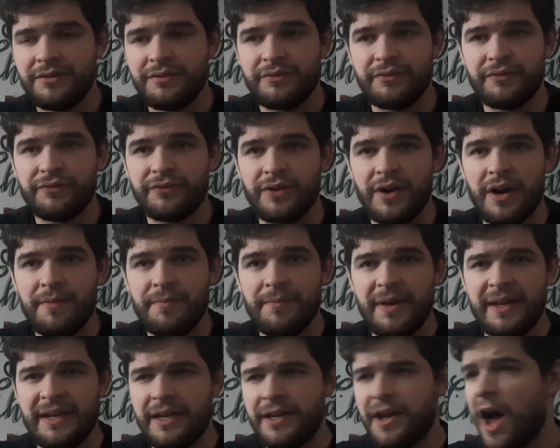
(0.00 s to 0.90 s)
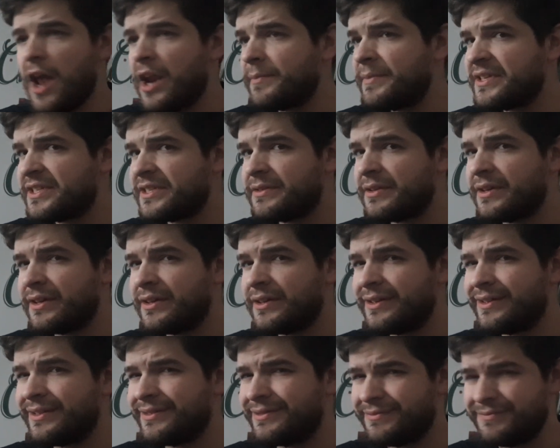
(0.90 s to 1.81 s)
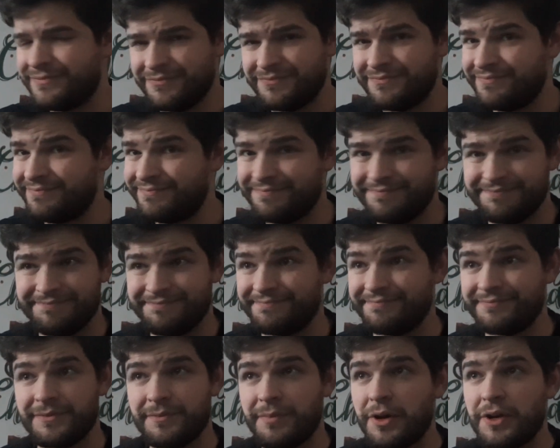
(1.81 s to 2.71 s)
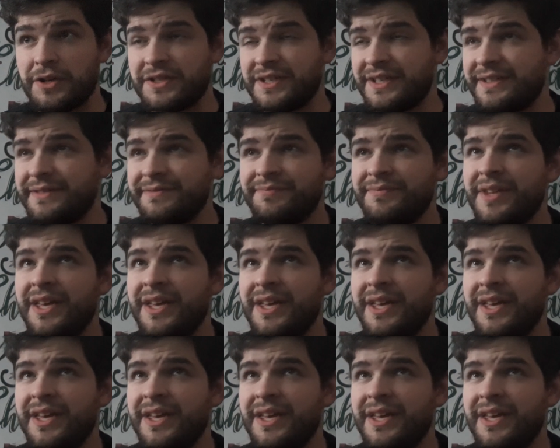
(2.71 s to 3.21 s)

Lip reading: from an anonymous person.